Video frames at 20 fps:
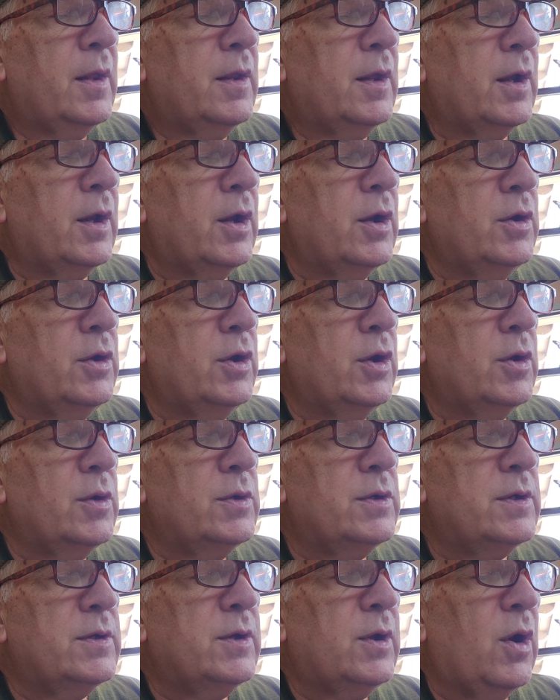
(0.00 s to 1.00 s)
The good
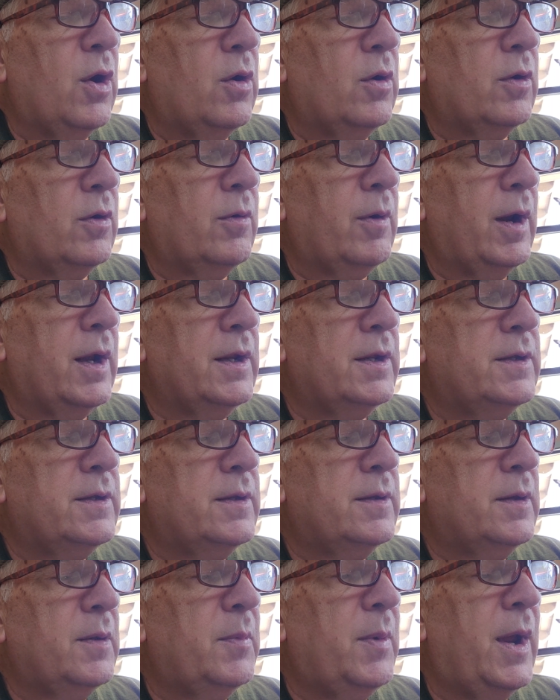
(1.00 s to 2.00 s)
news is called
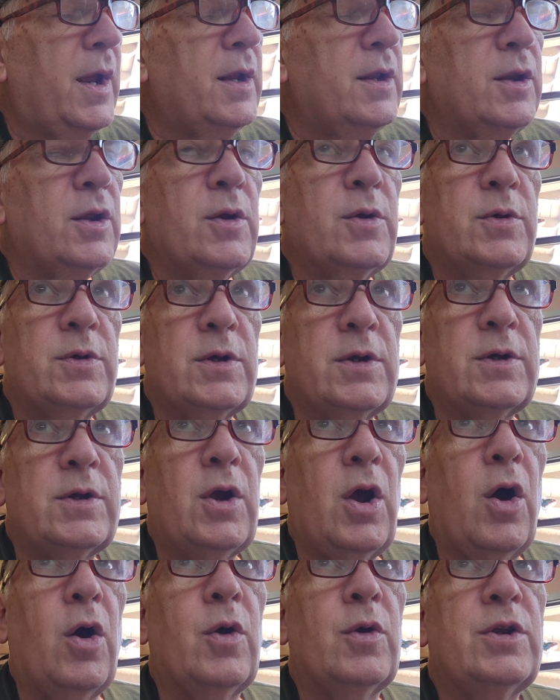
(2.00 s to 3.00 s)
grace. The bad news is
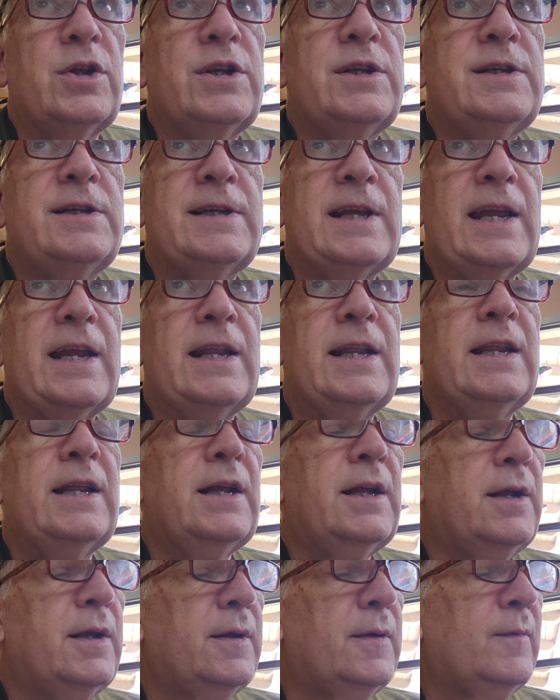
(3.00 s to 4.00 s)
called sin.
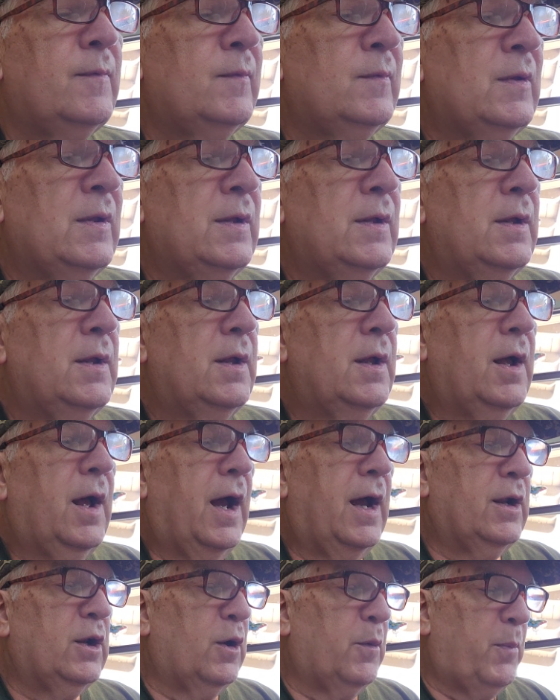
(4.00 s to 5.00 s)

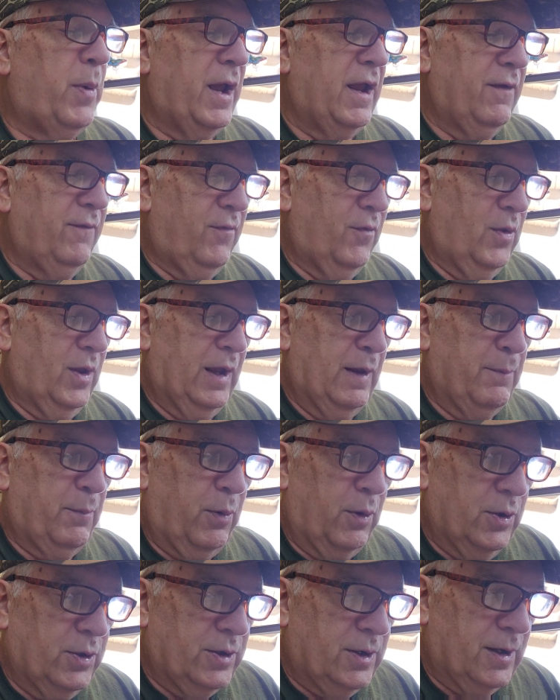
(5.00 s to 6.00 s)
I know painfully and
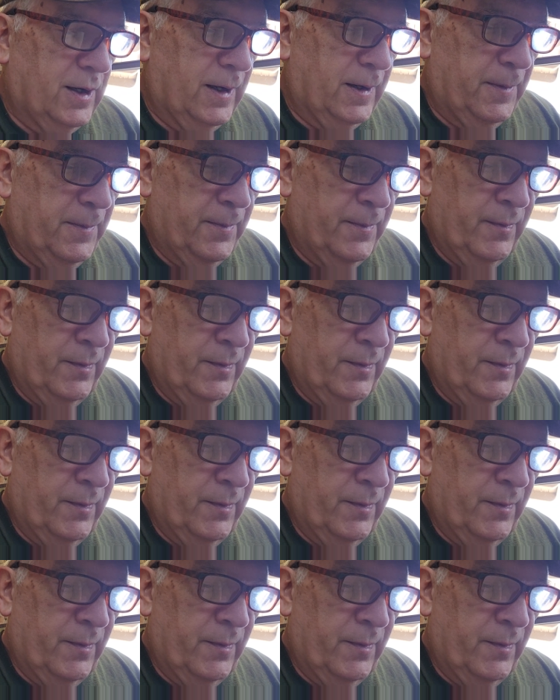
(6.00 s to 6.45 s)
personally